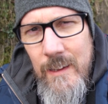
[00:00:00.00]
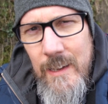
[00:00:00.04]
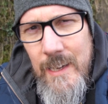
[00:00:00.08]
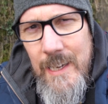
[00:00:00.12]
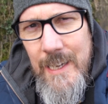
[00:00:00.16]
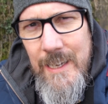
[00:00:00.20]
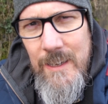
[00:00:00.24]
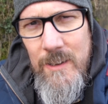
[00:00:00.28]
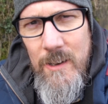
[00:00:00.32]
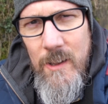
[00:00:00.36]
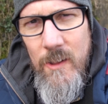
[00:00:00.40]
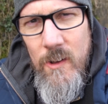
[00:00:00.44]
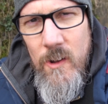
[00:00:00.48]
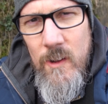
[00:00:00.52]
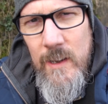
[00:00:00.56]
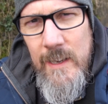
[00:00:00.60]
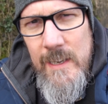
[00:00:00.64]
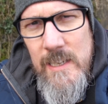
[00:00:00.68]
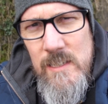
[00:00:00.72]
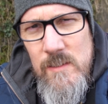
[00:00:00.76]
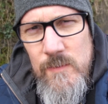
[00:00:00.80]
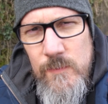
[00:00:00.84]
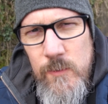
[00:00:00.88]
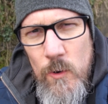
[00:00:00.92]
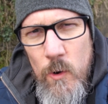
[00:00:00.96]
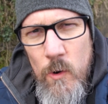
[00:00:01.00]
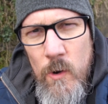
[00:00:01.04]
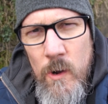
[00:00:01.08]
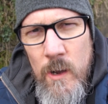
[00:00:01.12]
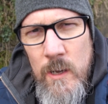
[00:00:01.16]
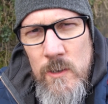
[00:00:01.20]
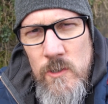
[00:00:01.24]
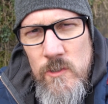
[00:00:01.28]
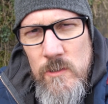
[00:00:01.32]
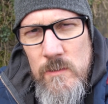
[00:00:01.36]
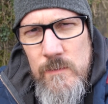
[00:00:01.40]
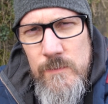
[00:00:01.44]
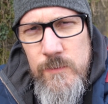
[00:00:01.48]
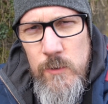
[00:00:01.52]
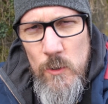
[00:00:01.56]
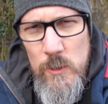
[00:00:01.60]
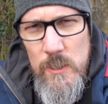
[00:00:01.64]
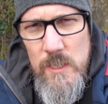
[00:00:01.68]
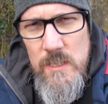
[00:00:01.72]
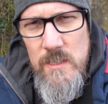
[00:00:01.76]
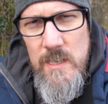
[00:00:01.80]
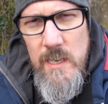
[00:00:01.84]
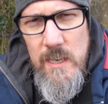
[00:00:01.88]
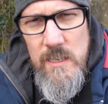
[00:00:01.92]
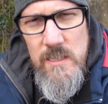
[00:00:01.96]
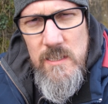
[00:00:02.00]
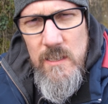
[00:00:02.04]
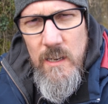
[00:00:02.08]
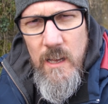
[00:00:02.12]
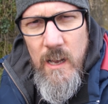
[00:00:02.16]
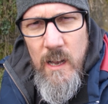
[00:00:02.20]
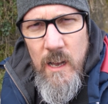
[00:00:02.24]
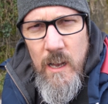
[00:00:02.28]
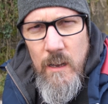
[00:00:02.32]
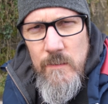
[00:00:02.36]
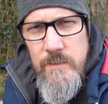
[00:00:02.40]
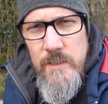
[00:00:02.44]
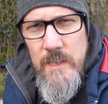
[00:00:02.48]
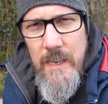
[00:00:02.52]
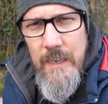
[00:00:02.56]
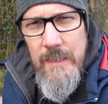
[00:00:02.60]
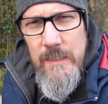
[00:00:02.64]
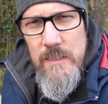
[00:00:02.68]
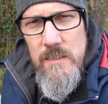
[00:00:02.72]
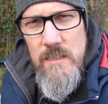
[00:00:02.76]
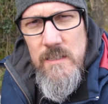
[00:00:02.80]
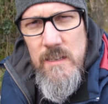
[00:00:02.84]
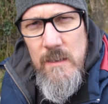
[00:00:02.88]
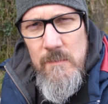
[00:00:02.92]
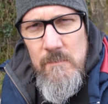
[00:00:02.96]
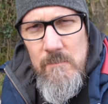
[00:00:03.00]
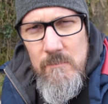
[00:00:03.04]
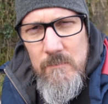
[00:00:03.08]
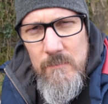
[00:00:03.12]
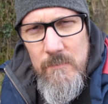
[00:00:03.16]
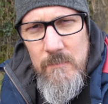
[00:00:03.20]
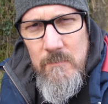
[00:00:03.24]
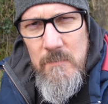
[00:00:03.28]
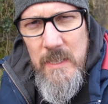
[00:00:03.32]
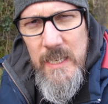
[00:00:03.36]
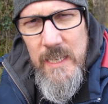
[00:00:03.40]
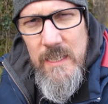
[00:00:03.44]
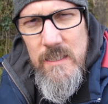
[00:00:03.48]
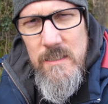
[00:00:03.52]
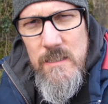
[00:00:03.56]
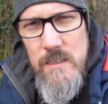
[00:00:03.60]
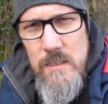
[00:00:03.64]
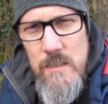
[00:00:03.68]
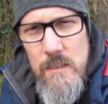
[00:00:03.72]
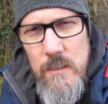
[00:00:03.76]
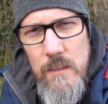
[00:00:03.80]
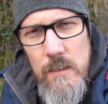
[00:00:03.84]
How long is 446.5 seconds in minutes?